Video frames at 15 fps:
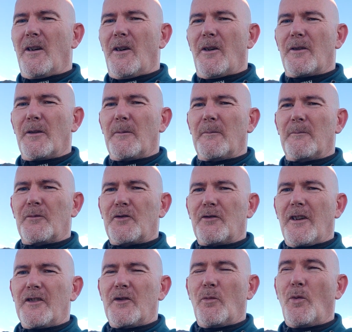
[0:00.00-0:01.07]
on a
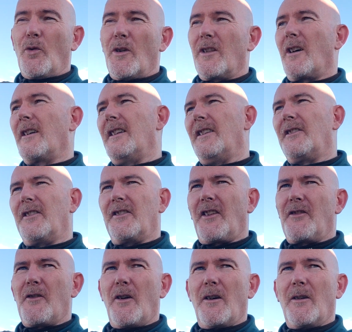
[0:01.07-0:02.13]
stretch of water like this is
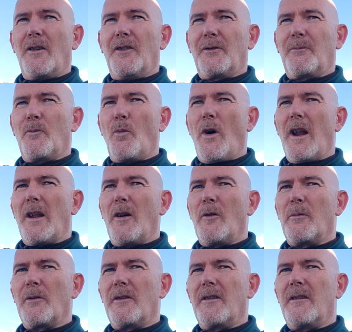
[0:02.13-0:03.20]
it's well
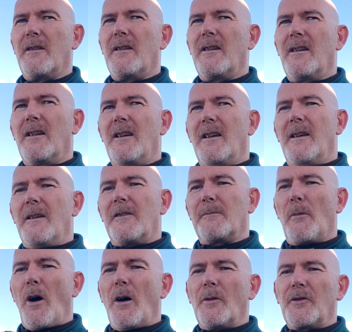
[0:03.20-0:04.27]
open,
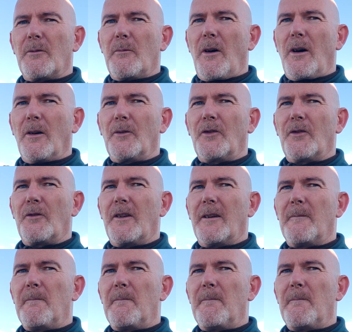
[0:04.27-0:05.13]
miles and miles of it.